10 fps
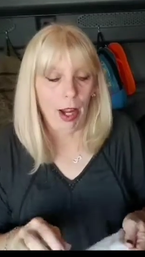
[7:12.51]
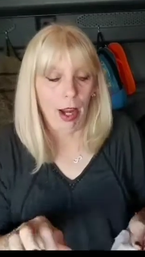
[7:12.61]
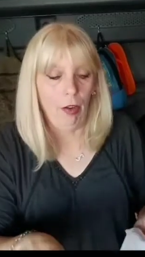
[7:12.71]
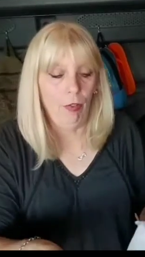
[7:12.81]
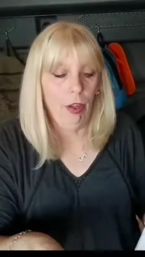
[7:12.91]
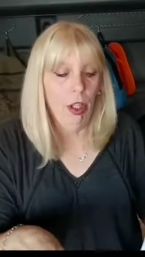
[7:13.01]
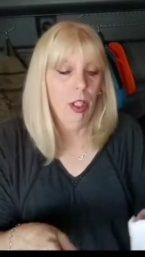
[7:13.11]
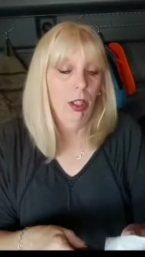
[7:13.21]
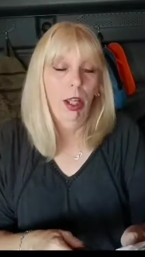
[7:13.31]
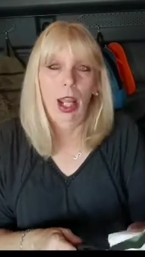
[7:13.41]
hour and a half
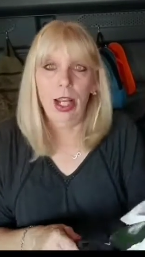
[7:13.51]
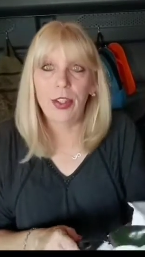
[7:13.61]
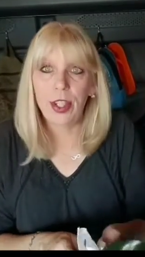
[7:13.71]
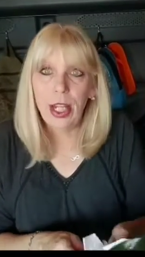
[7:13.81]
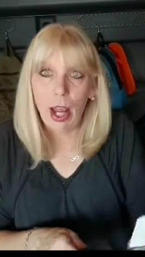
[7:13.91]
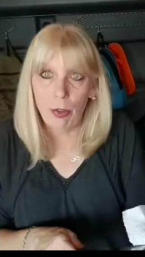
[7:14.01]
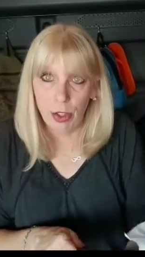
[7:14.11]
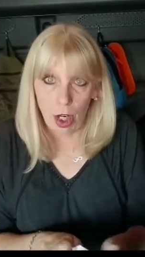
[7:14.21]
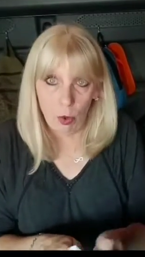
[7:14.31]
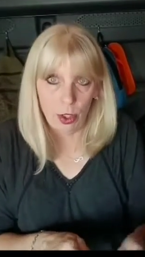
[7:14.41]
and see
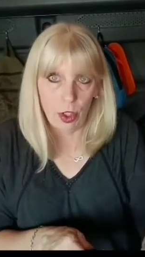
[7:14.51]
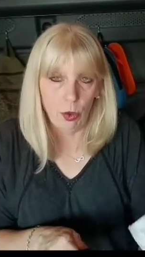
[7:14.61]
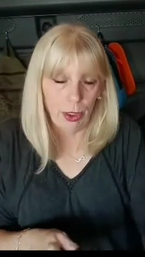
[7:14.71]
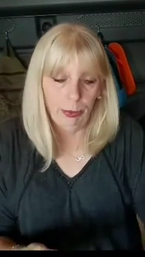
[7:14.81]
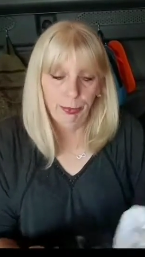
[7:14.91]
how the dough is